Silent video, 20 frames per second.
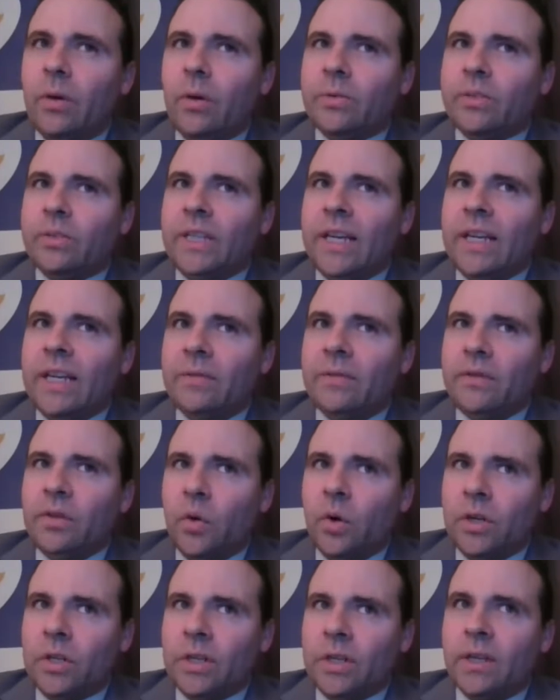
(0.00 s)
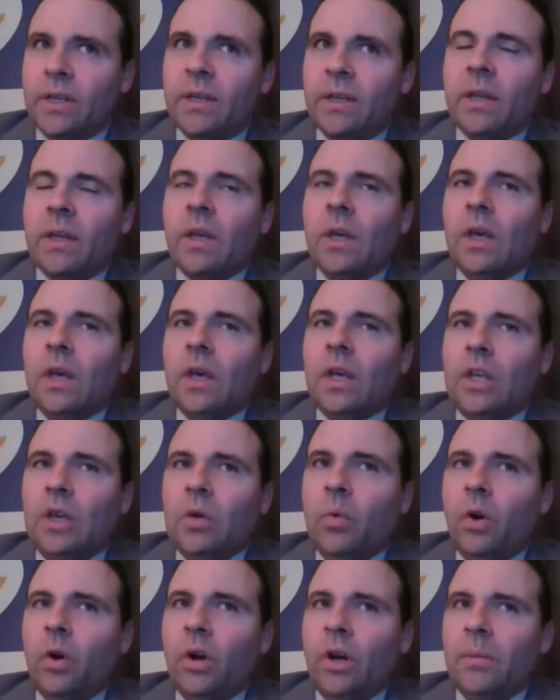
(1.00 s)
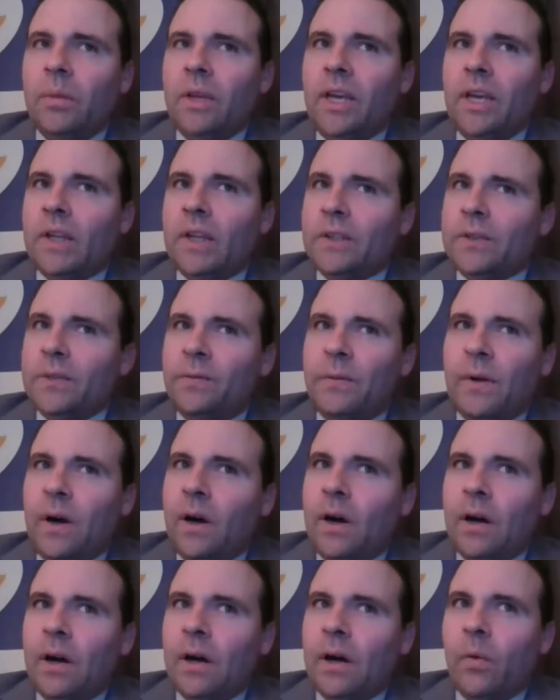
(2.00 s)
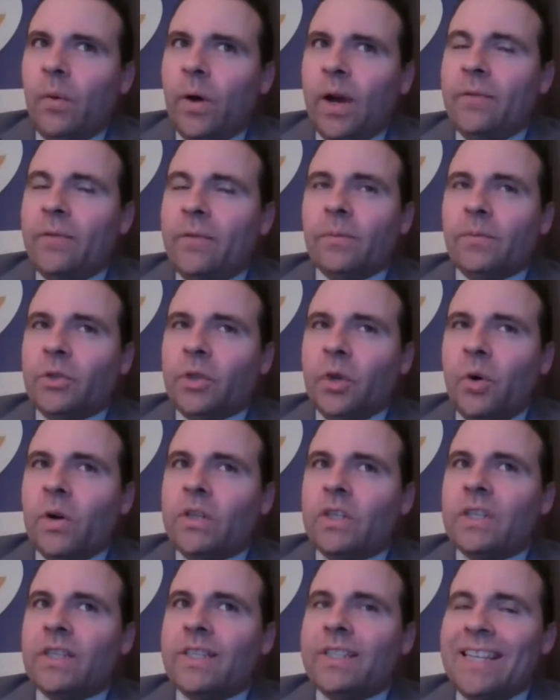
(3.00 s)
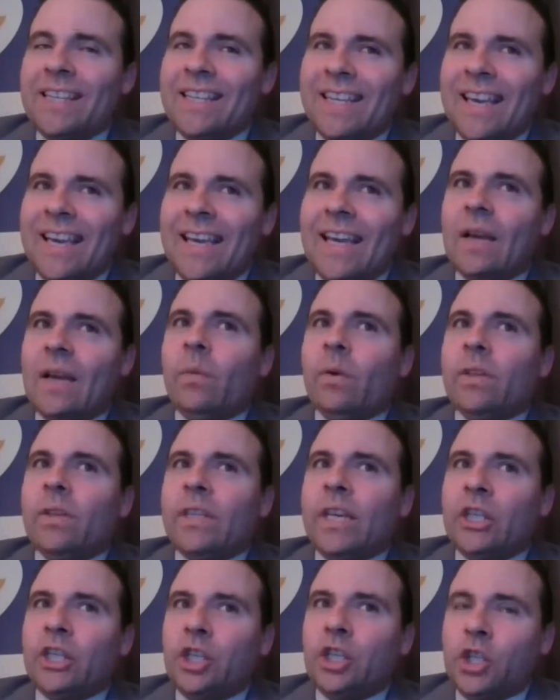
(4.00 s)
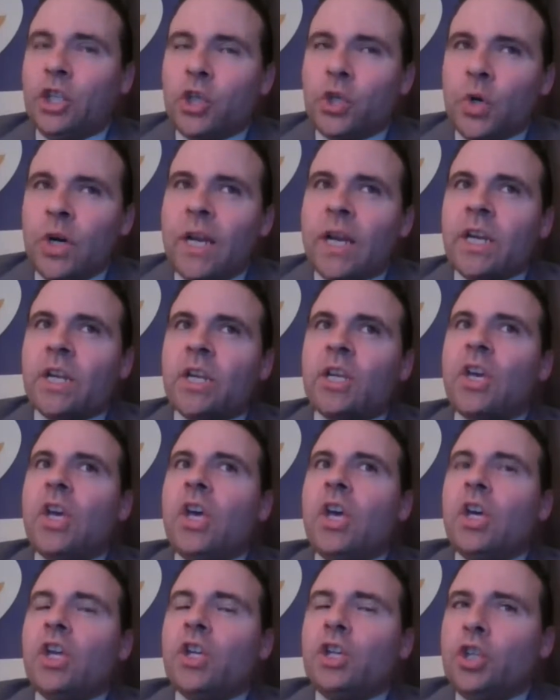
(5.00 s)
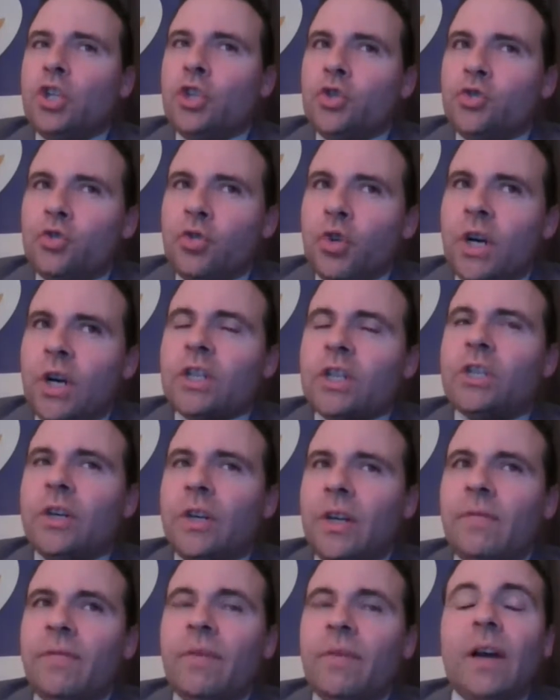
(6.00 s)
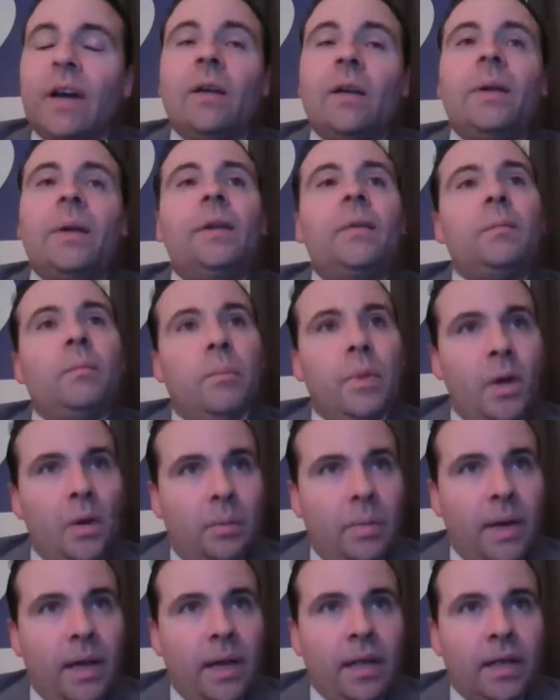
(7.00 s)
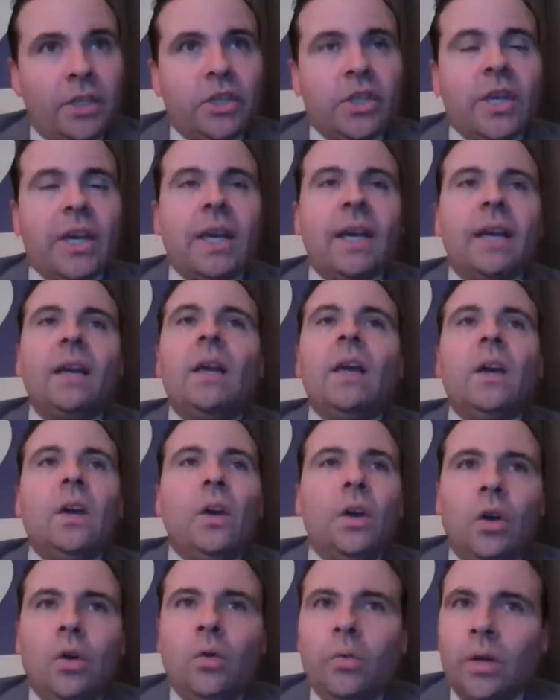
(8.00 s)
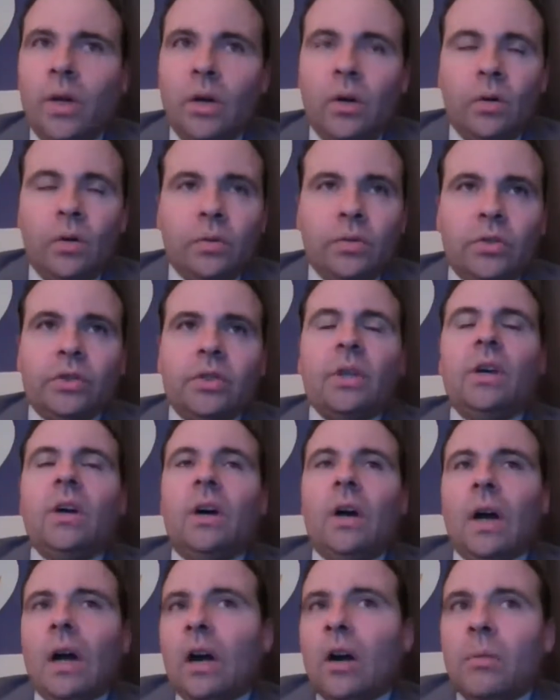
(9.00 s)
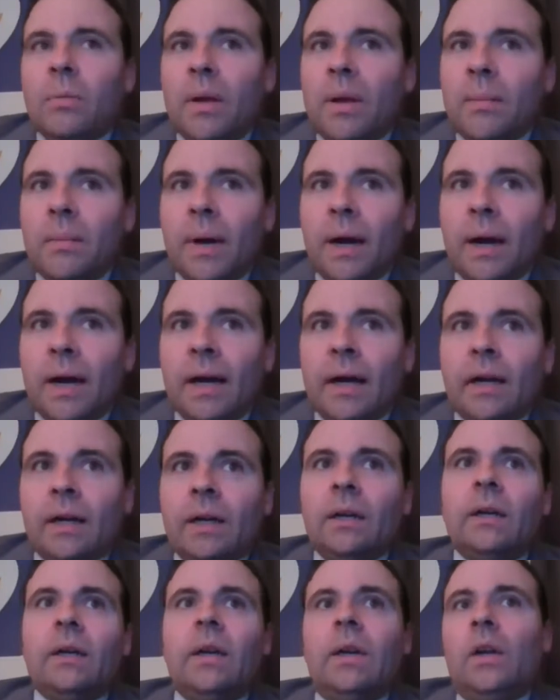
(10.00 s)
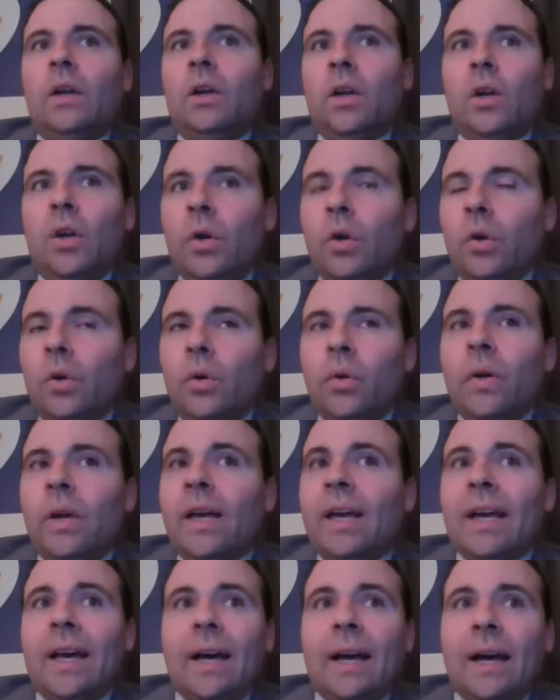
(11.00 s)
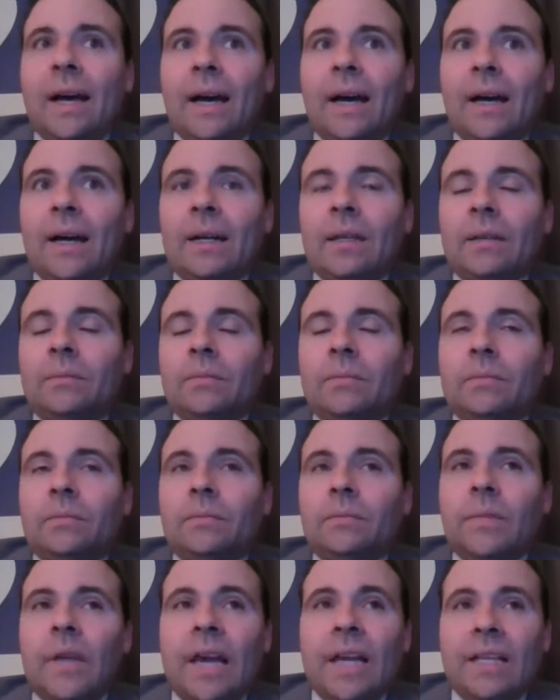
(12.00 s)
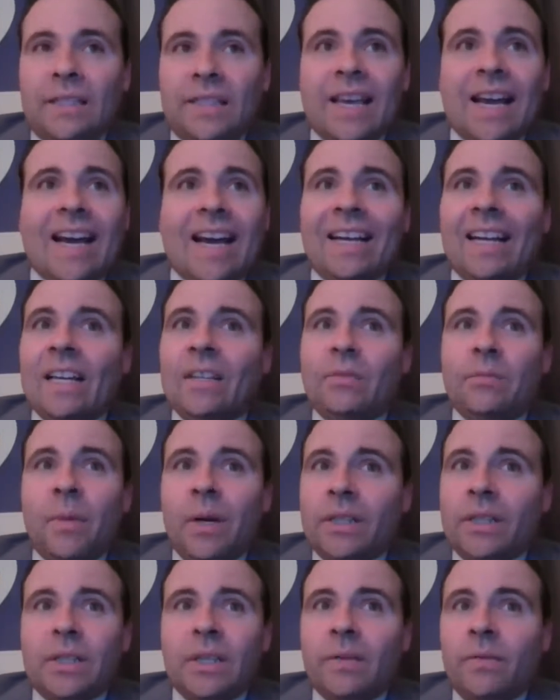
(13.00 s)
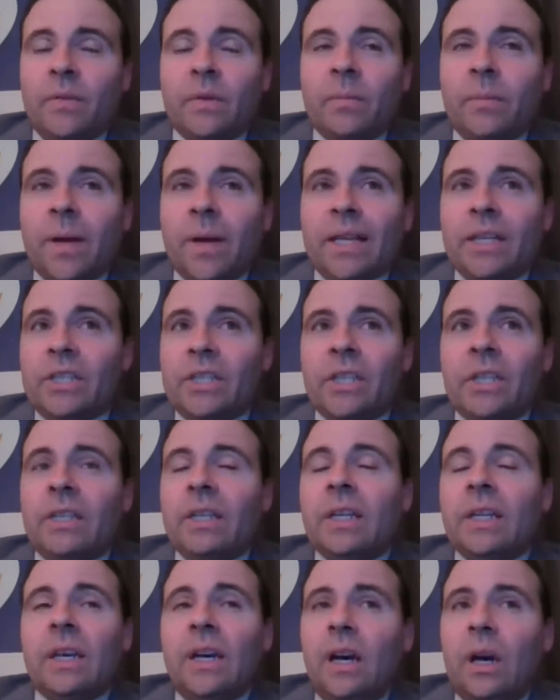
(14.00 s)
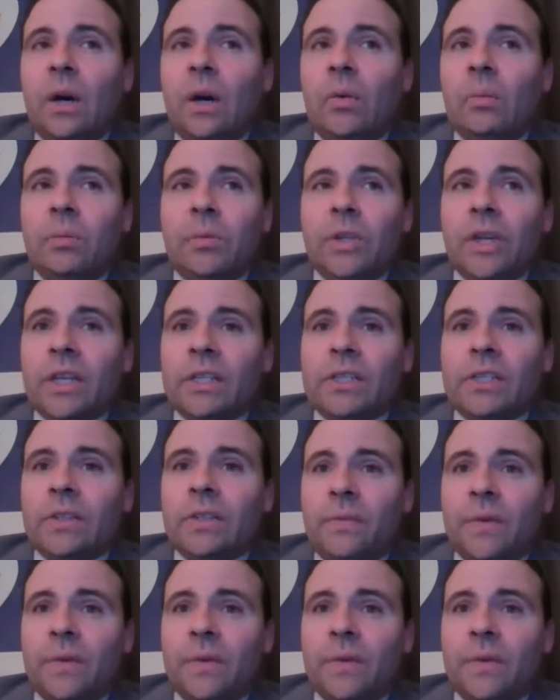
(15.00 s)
state of Georgia. You want him to get as far away from Georgia as he can with a strict, structured environment. Bill Belichick, who knows Urban Meyer, who has got as much information on Justin